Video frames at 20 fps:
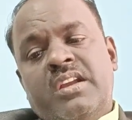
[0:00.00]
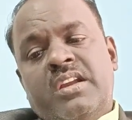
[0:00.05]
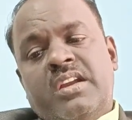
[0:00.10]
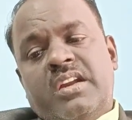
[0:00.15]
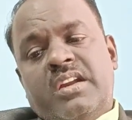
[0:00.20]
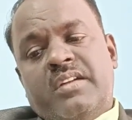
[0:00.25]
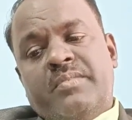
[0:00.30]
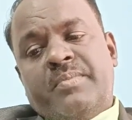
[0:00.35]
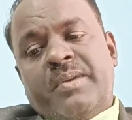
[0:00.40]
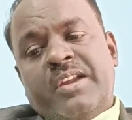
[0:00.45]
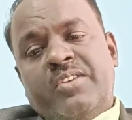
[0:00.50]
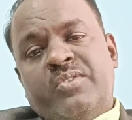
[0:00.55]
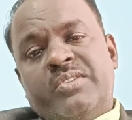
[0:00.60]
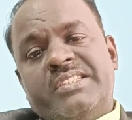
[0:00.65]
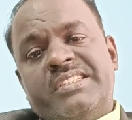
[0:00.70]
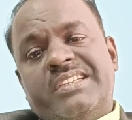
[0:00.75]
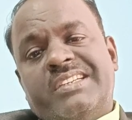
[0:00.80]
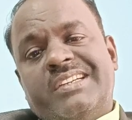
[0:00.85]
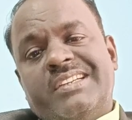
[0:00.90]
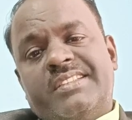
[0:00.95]

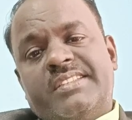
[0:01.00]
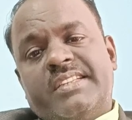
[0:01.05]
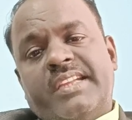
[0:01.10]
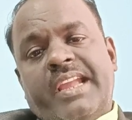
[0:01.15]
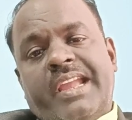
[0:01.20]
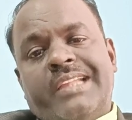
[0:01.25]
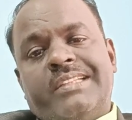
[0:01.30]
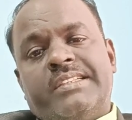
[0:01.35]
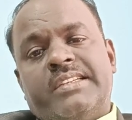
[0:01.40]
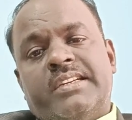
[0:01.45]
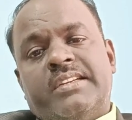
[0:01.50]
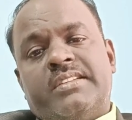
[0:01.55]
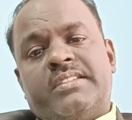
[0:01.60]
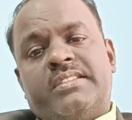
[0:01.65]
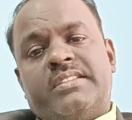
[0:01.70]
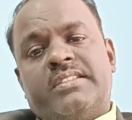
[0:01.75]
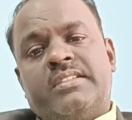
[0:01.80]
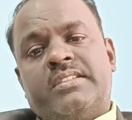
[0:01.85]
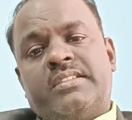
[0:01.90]
biological agents.